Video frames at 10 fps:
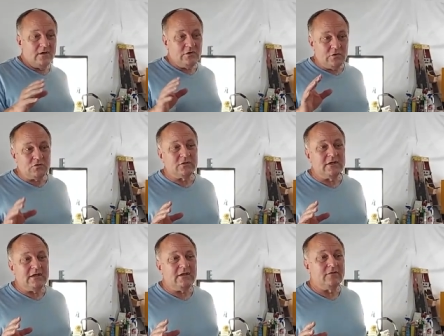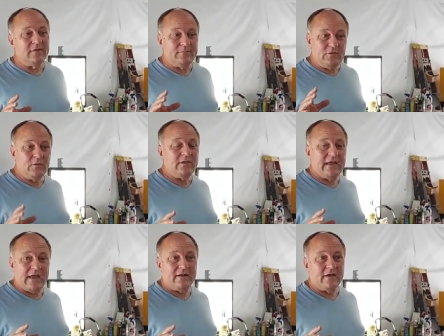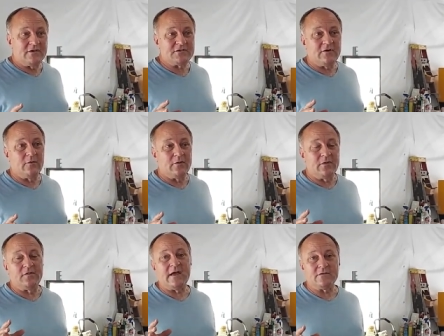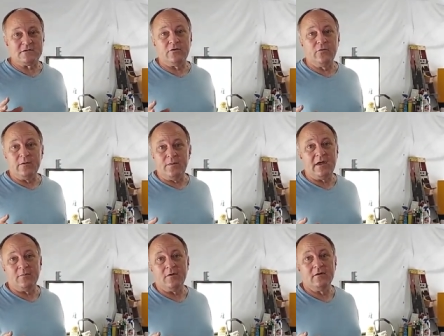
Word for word: Usually, if I'm doing that, I start with a thousand grit paper.